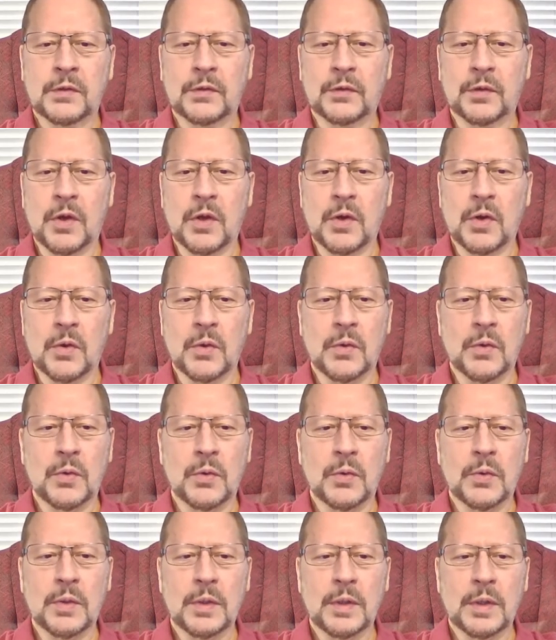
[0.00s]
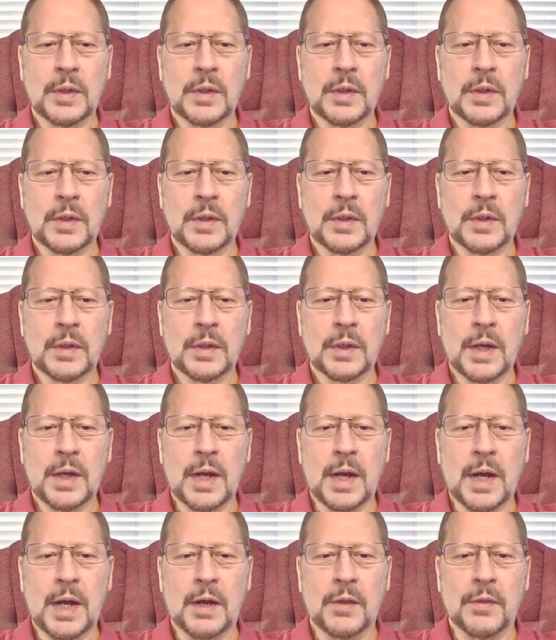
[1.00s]
So
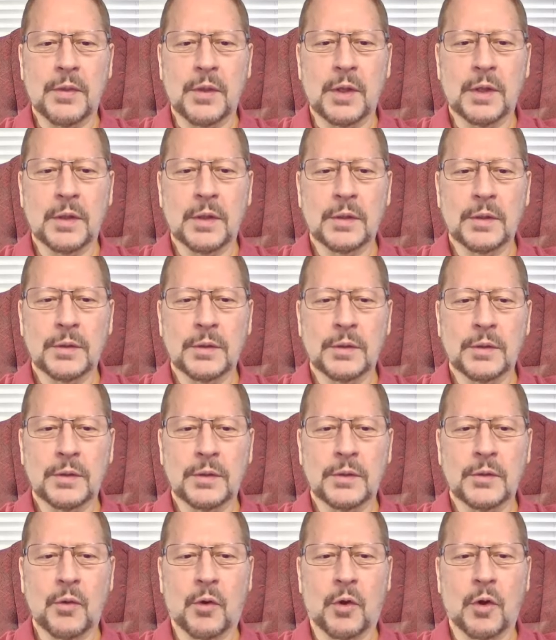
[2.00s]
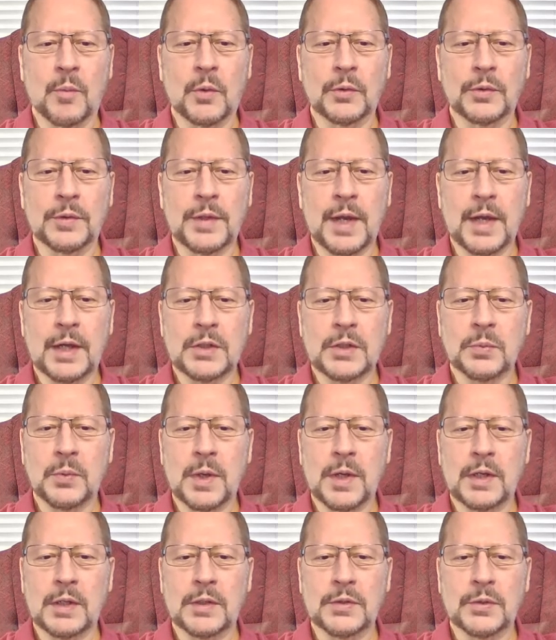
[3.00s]
the normal text weight
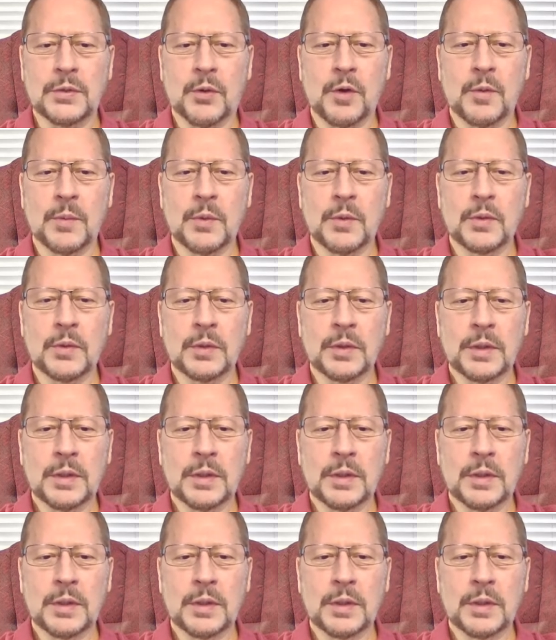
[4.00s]
is normal.